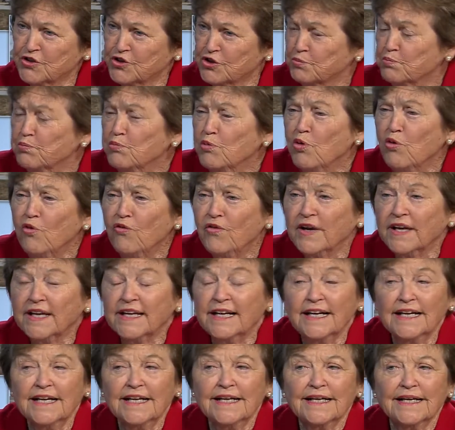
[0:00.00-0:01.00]
moving.
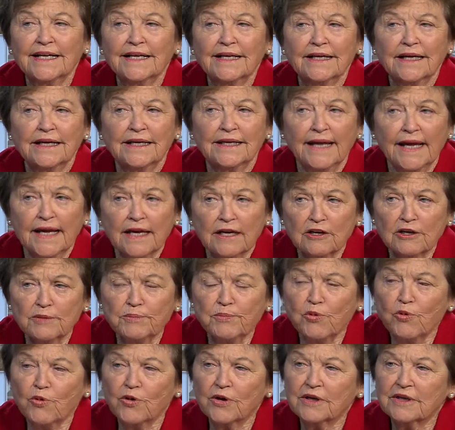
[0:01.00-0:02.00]
An
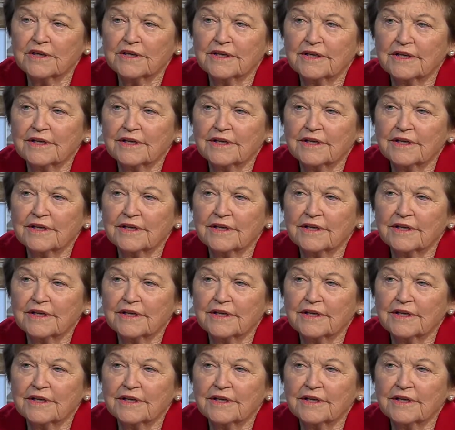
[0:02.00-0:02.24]
airport